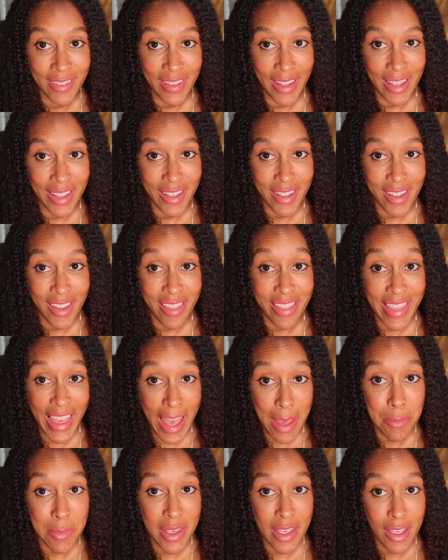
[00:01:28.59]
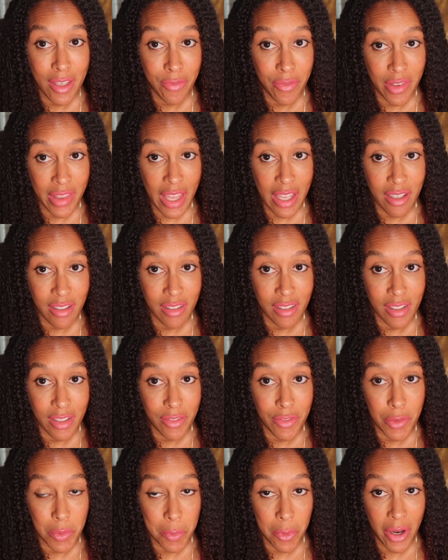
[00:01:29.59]
That big for that good
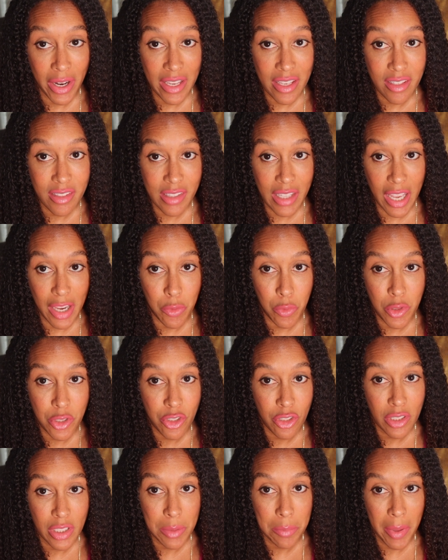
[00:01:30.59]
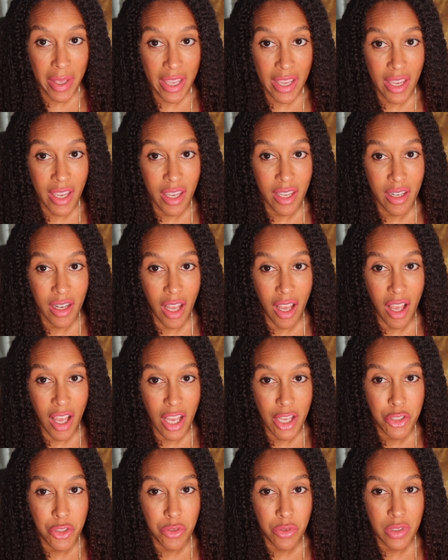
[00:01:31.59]
of a price. I originally paid
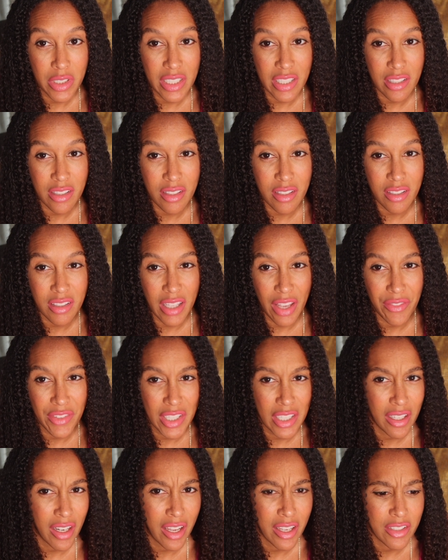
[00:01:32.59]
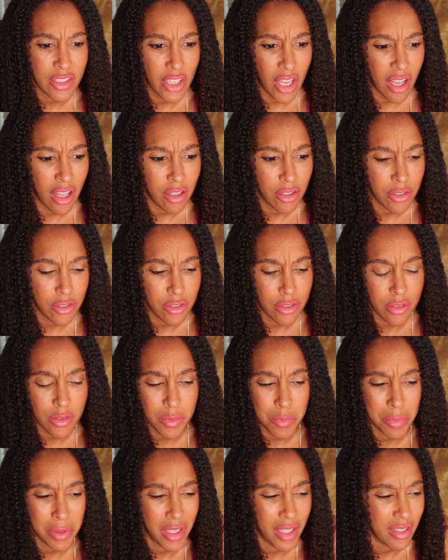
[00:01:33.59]
$179
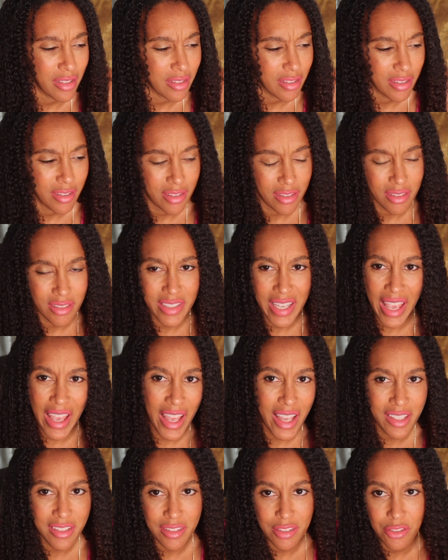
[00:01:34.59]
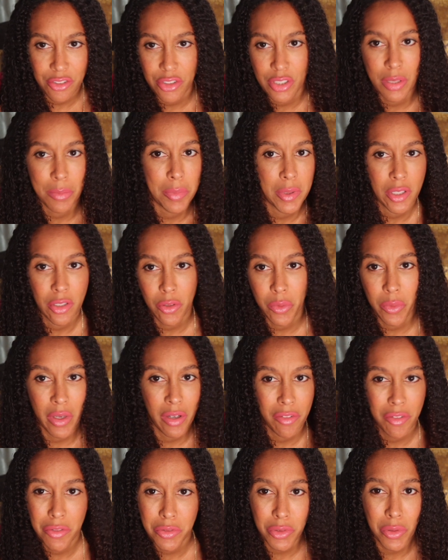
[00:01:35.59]
plus tax or shipping or
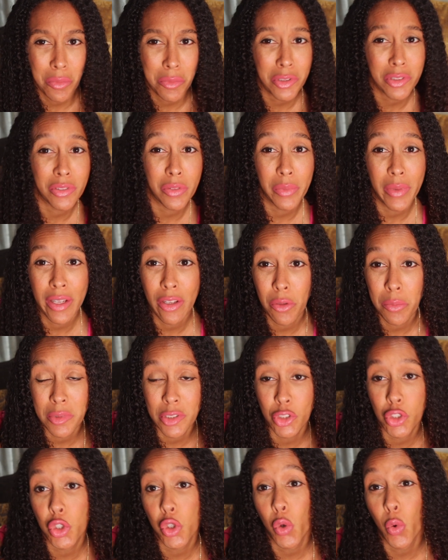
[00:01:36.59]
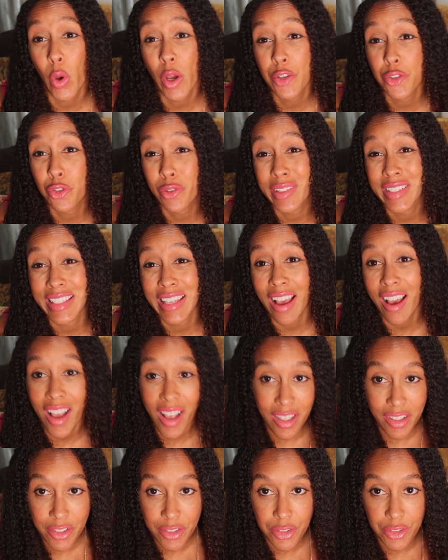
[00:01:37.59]
whatever. It was almost
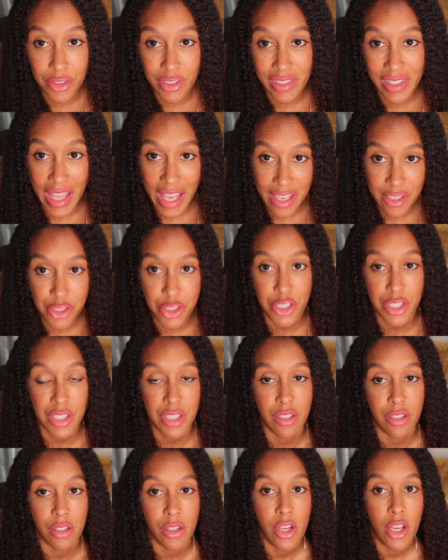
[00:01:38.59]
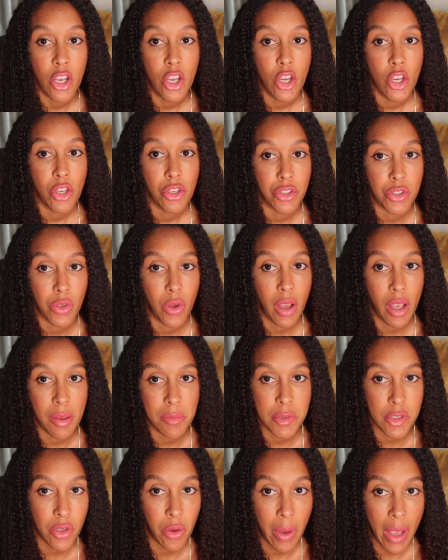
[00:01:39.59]
$200 last year. So I'm
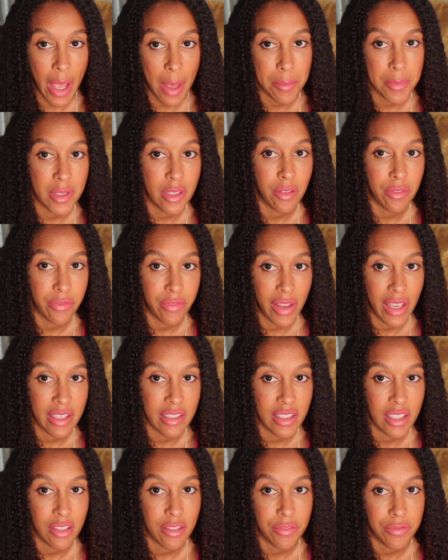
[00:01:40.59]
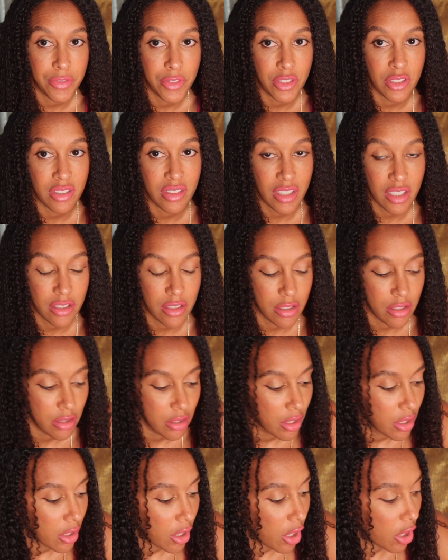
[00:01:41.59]
so happy to find it for such
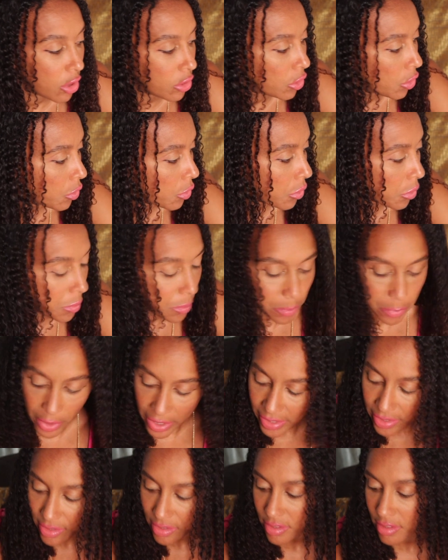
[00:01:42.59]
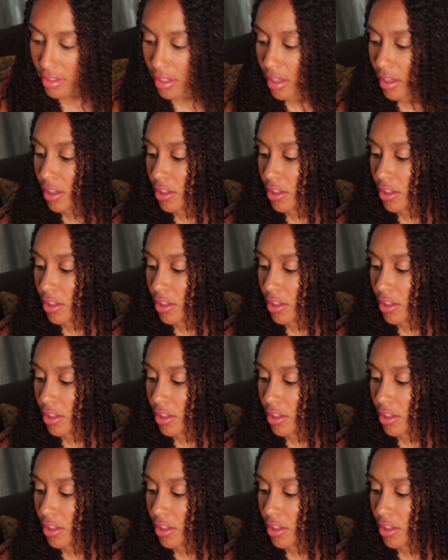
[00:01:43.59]
a low price.